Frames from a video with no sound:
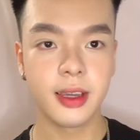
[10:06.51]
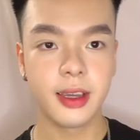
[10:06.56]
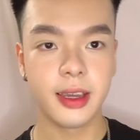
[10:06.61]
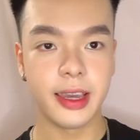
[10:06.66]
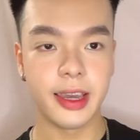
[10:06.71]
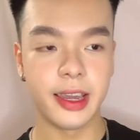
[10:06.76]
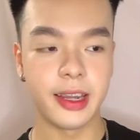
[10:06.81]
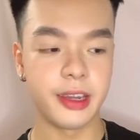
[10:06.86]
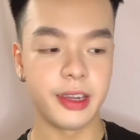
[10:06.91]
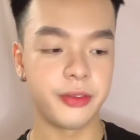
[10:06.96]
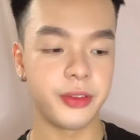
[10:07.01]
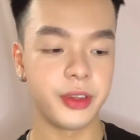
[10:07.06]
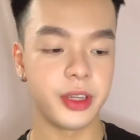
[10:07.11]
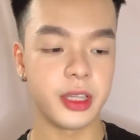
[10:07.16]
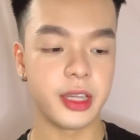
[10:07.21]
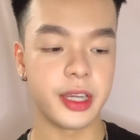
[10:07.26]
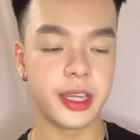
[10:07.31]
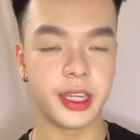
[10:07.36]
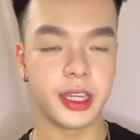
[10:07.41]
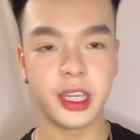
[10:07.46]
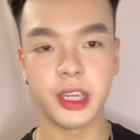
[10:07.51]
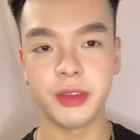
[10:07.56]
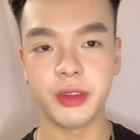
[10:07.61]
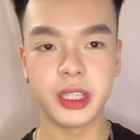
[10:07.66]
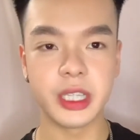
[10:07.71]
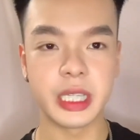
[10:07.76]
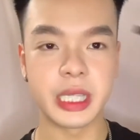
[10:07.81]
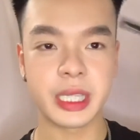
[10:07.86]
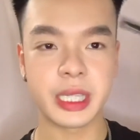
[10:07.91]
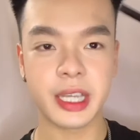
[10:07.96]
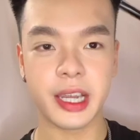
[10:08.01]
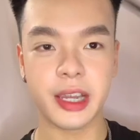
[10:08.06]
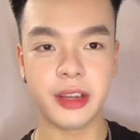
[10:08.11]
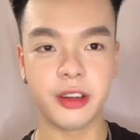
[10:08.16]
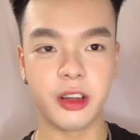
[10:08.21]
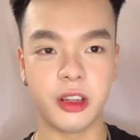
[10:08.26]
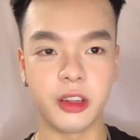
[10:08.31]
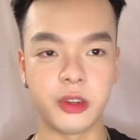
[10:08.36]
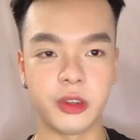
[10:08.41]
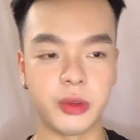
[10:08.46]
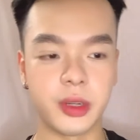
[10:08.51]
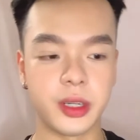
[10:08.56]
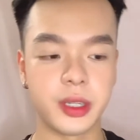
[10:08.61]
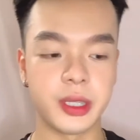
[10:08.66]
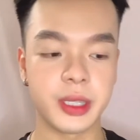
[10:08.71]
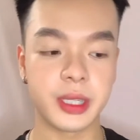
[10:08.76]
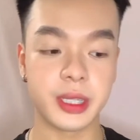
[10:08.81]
and I feel like even these $10 ones,